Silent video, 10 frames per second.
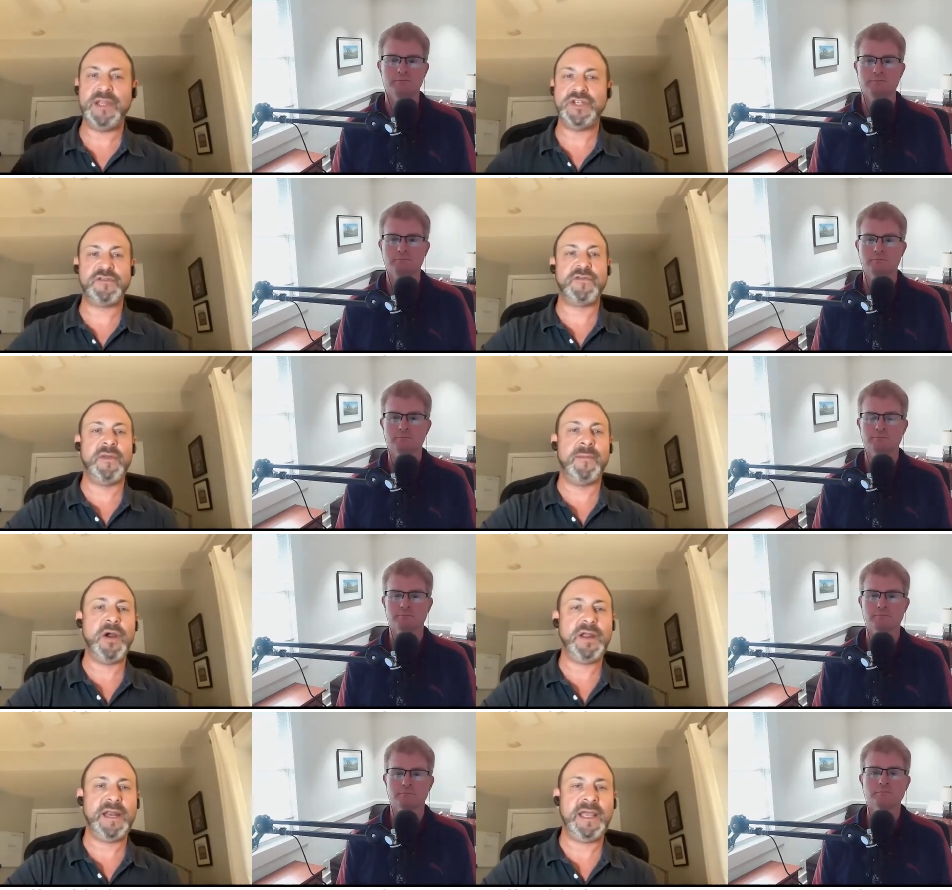Speaker 1: me just for the
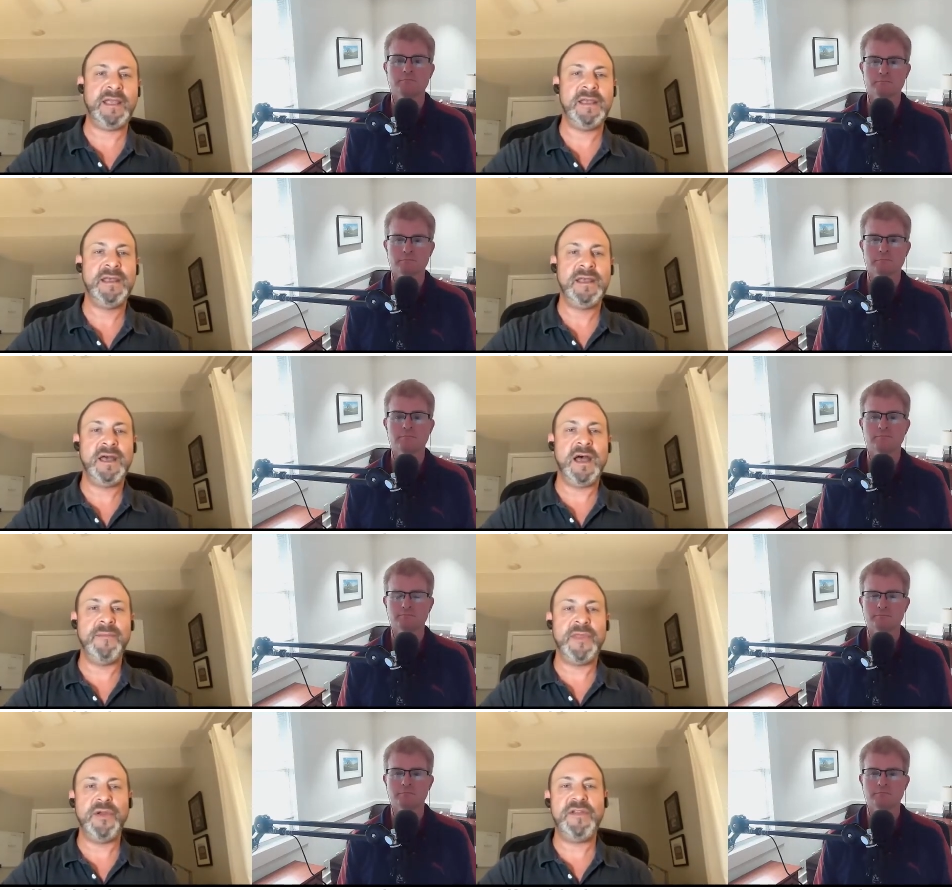marketing,
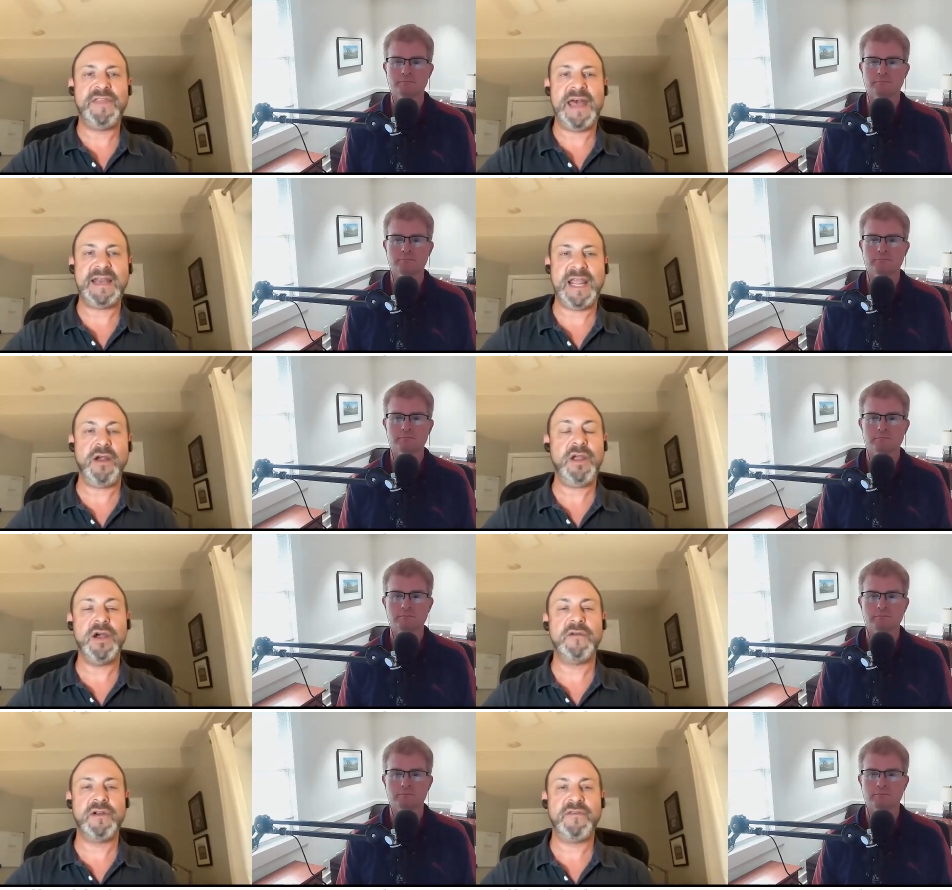um, there is that
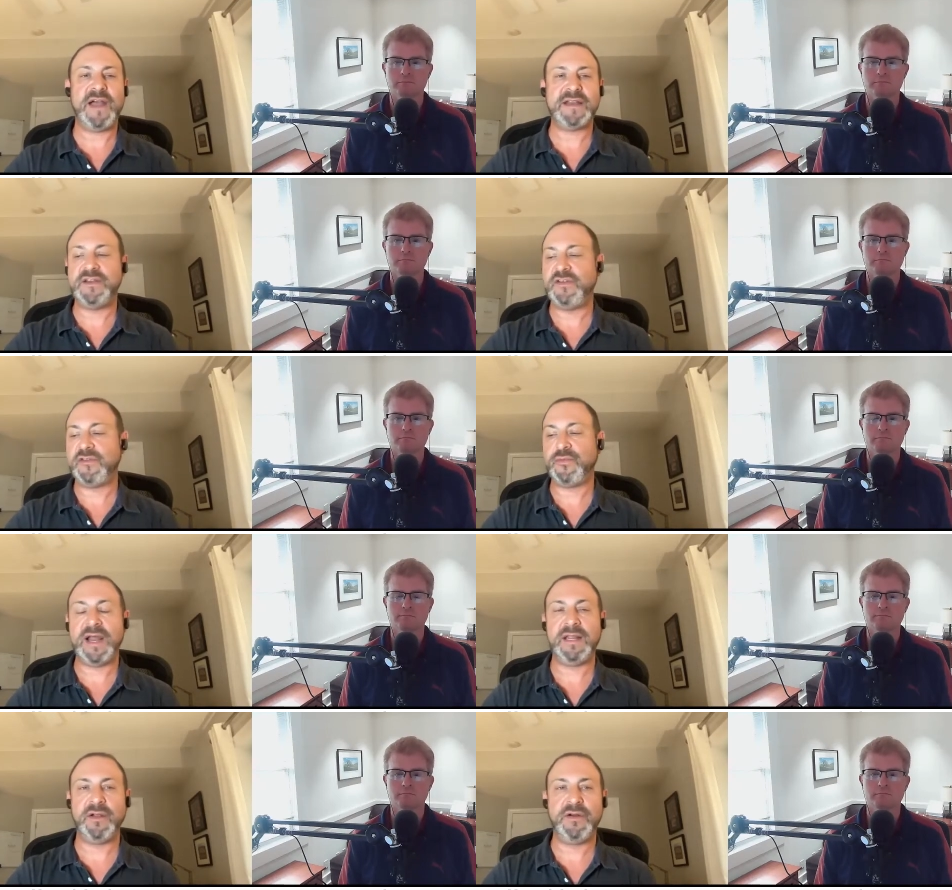carryover effect into just
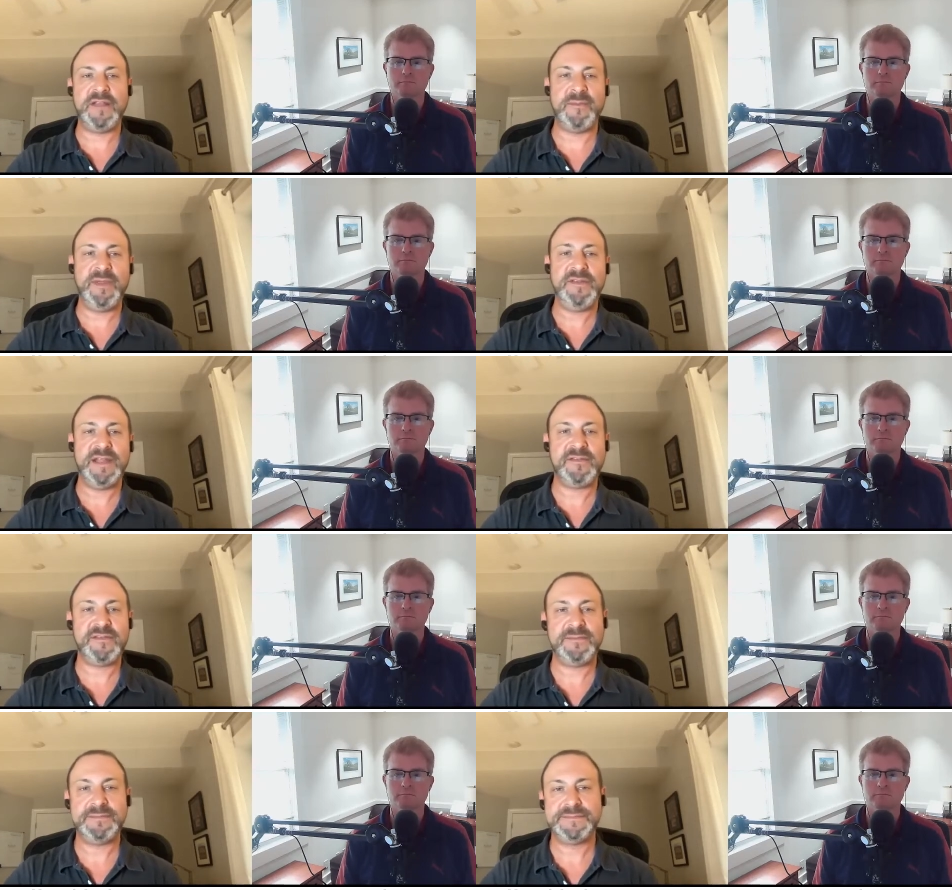what I learned as a
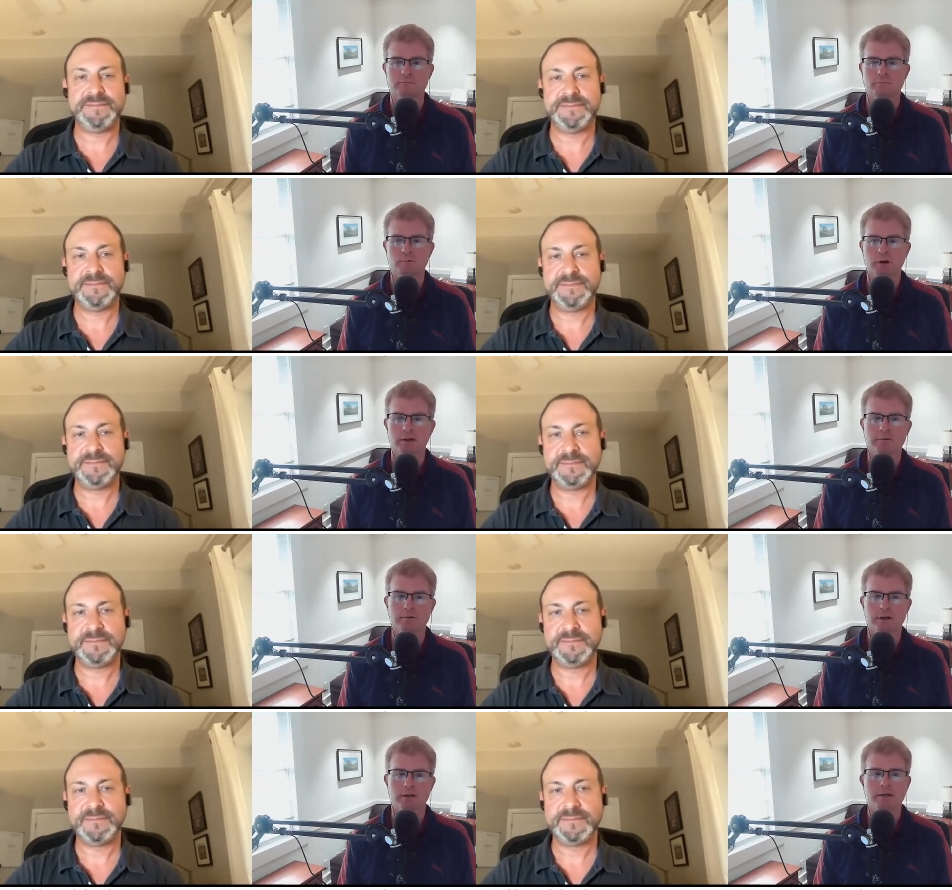business.
Speaker 2: Right,
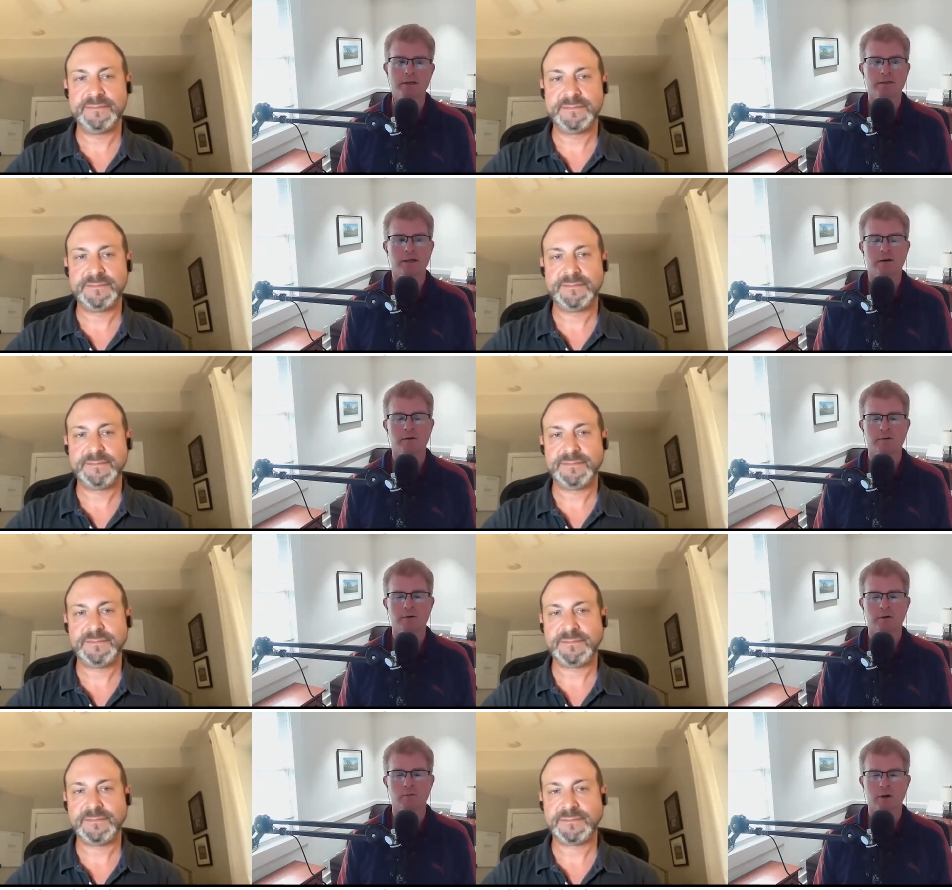right. Now,
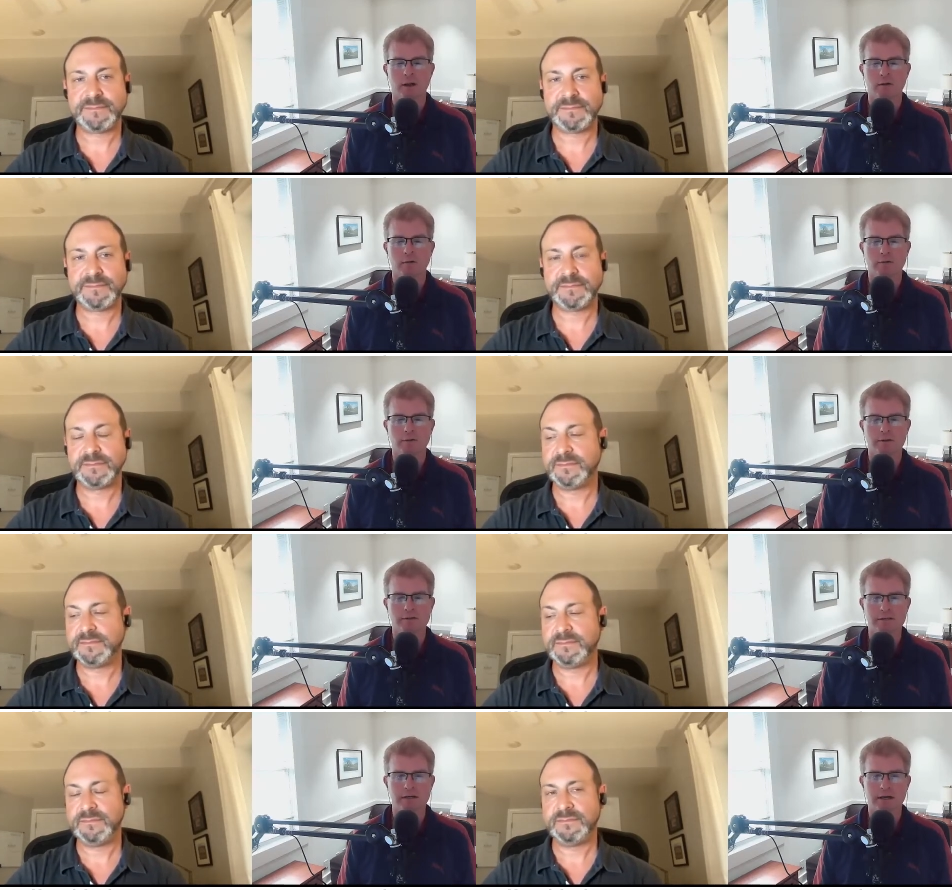around the
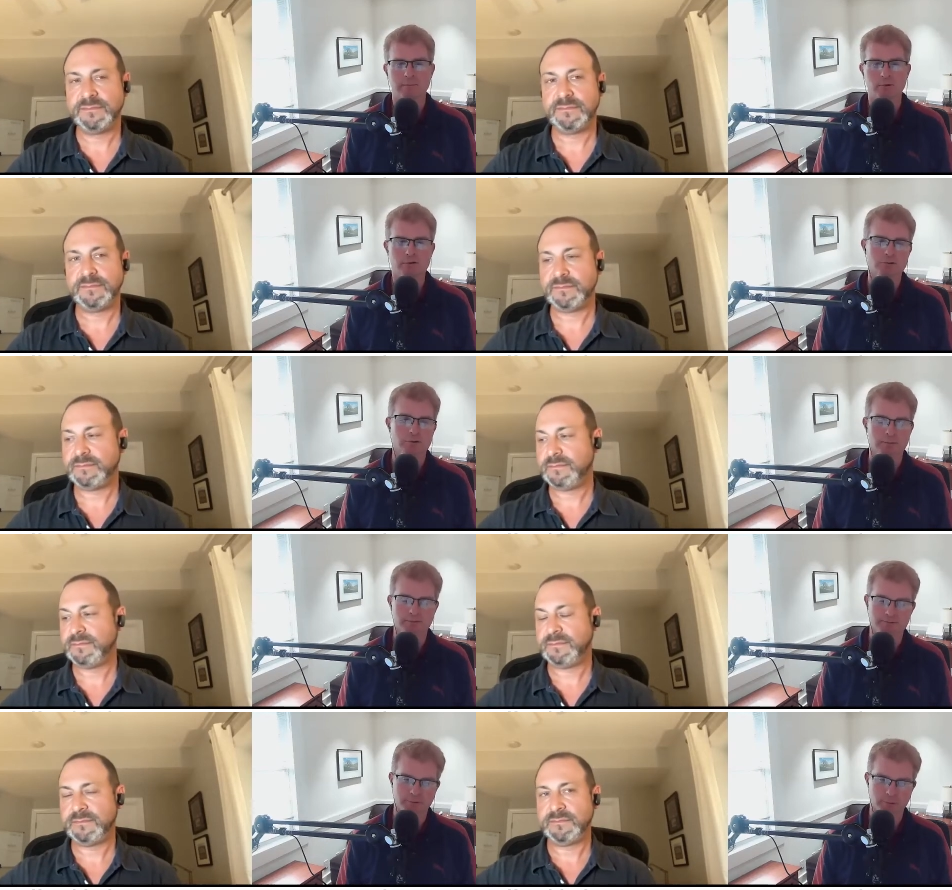time or shortly
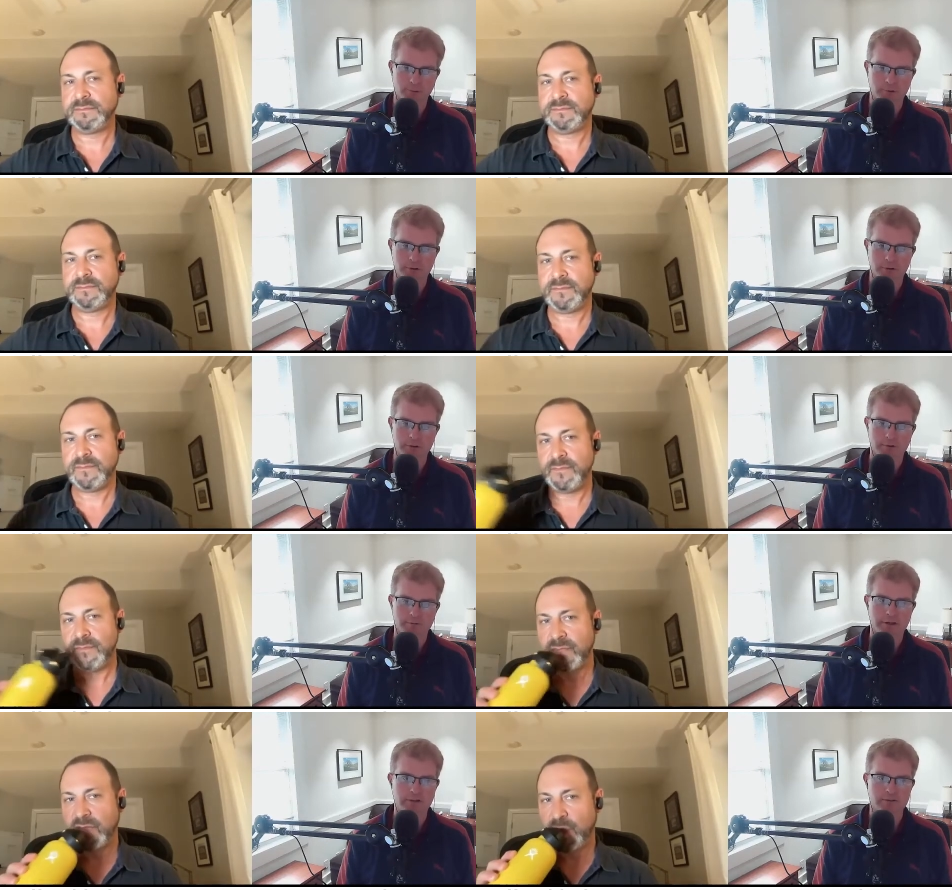before the
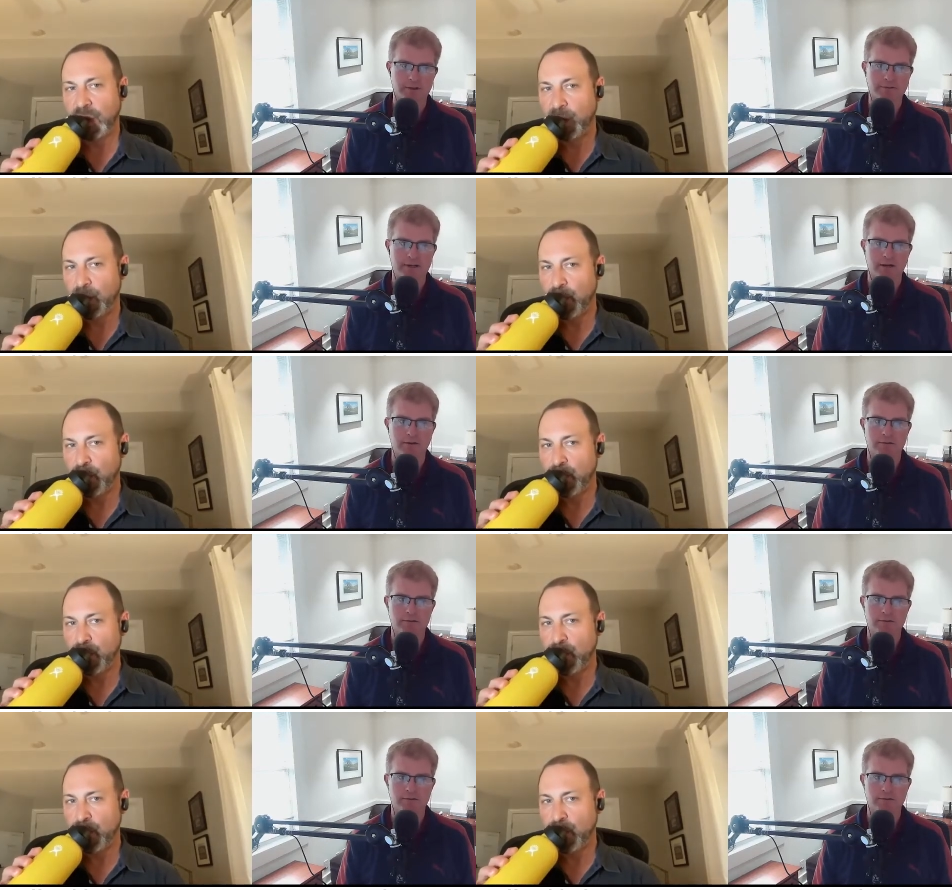financial meltdown,